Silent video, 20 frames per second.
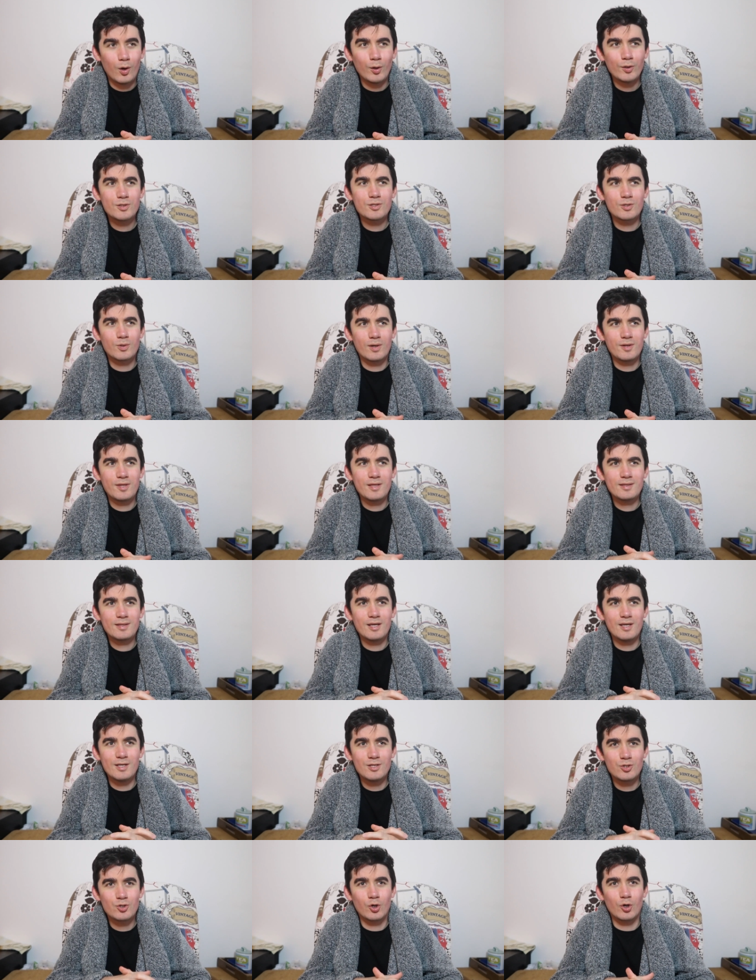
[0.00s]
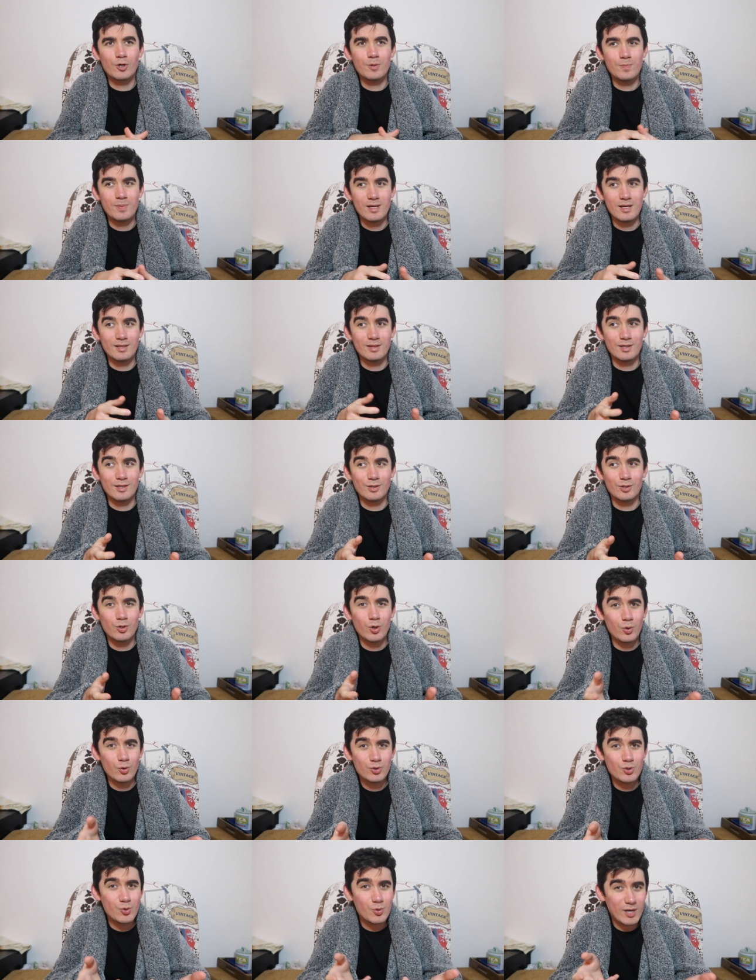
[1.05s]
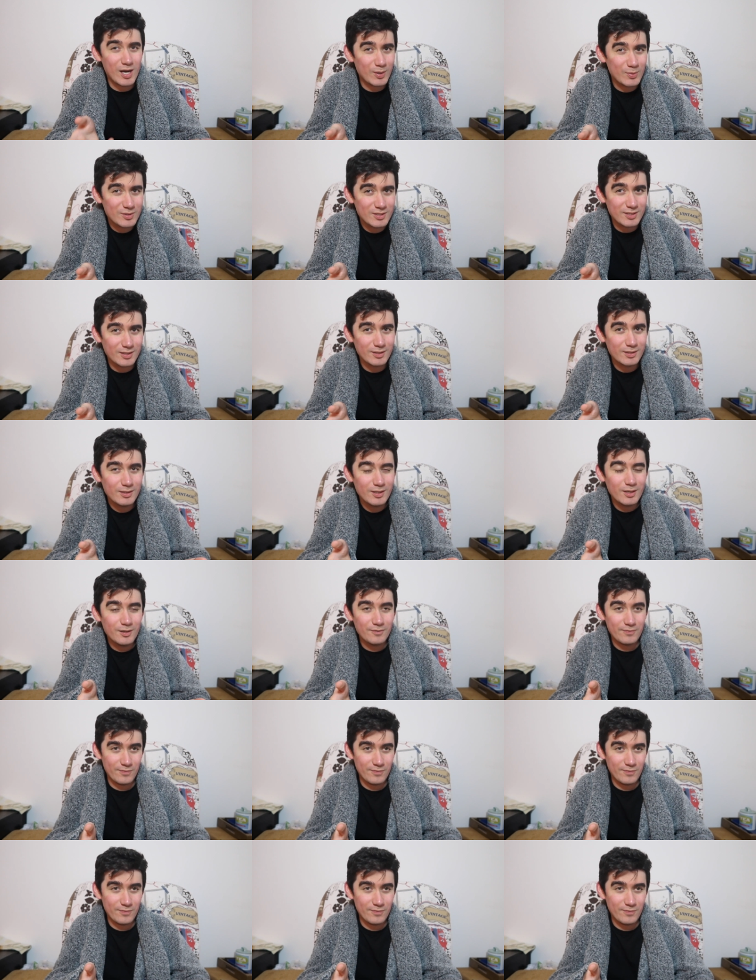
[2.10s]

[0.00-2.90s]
Also, I think they enjoy being the go-to counsellor